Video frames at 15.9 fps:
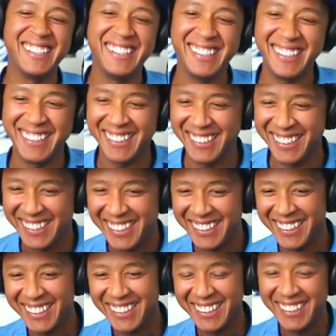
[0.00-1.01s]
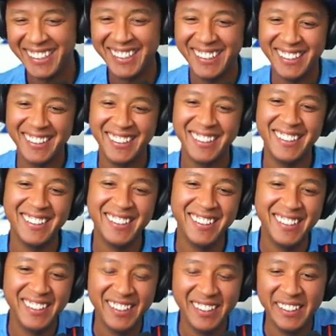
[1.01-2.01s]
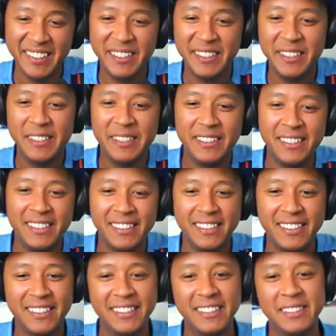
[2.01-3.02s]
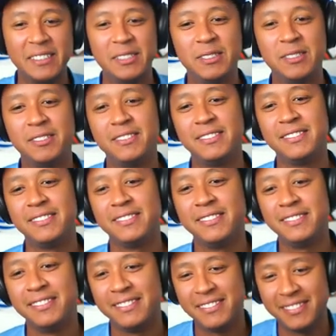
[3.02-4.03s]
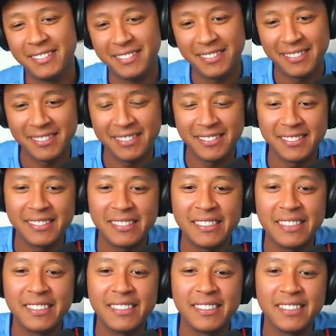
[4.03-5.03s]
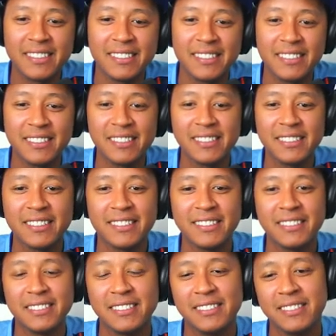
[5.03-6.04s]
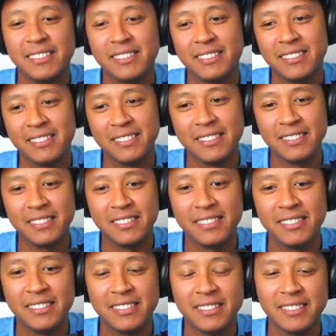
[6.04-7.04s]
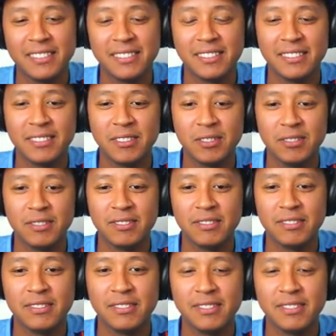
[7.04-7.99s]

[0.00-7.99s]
(silent)